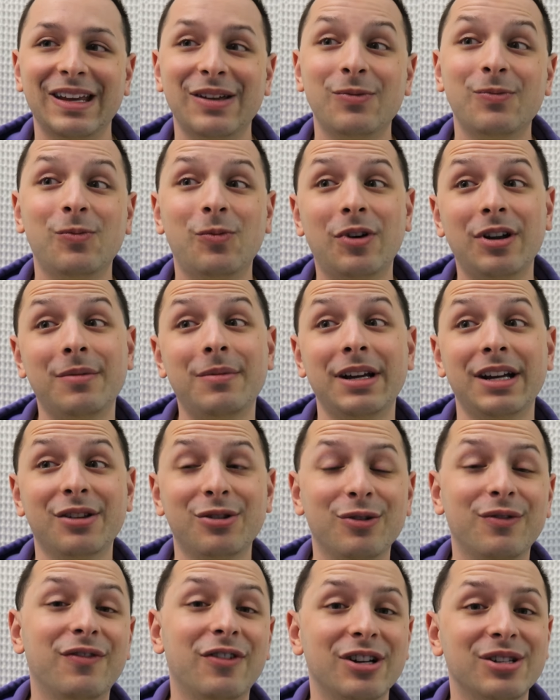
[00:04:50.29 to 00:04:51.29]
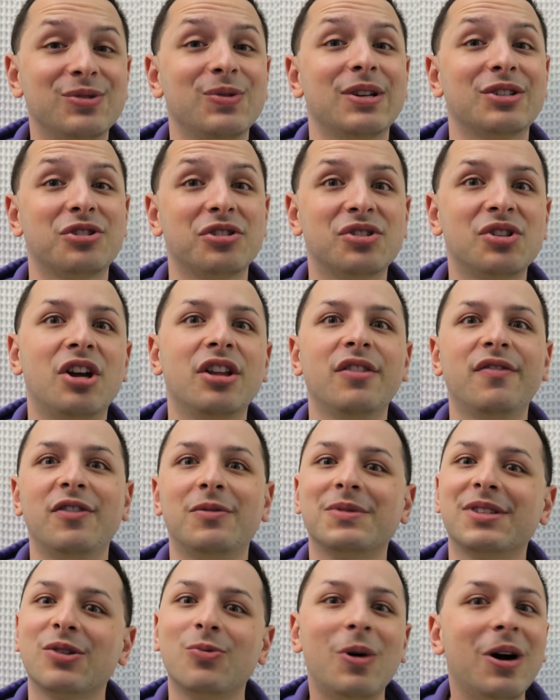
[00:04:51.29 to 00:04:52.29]
And one of my other friends who actually saw the
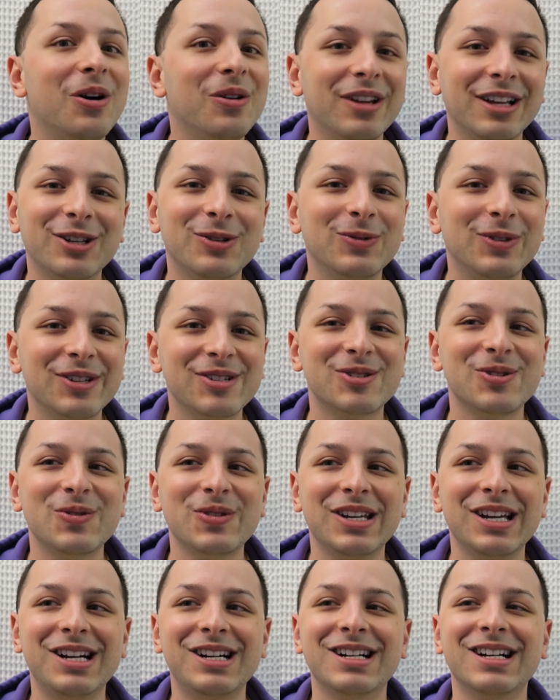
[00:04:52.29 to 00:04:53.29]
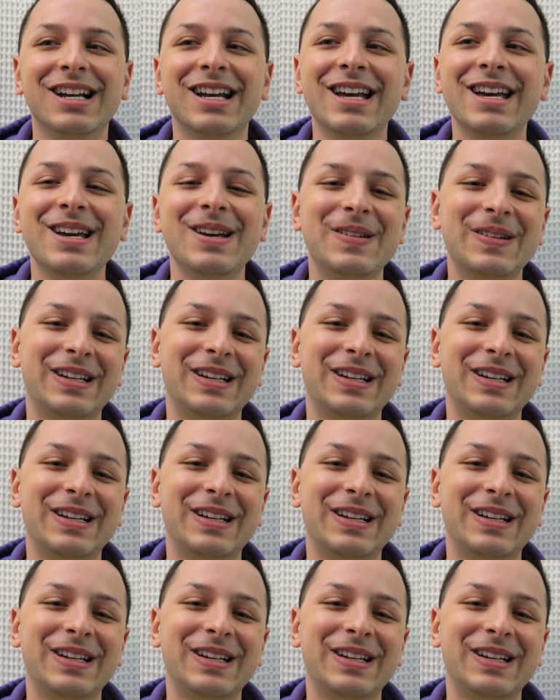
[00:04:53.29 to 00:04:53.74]
film was like, wow, like you look so young.